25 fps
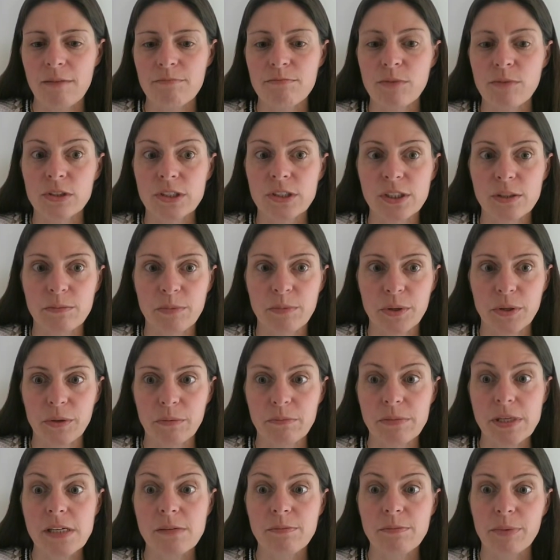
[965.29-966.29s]
multiple
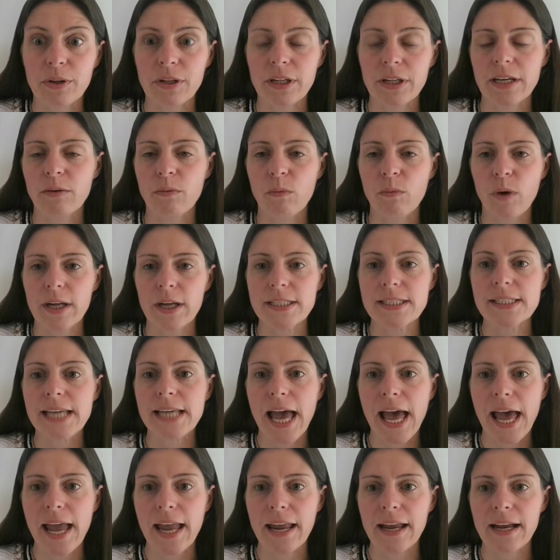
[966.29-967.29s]
people in one
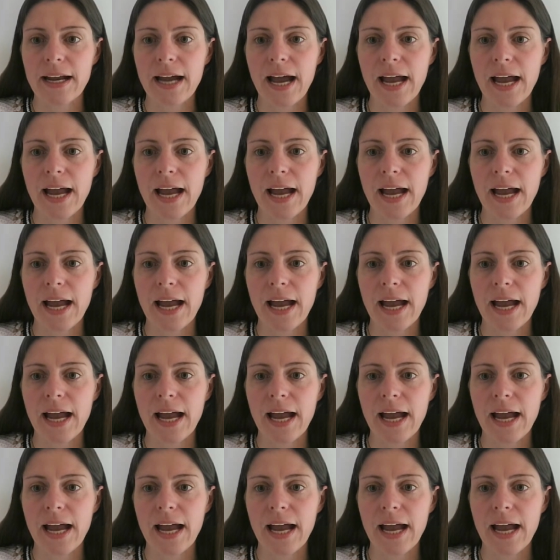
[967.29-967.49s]
day and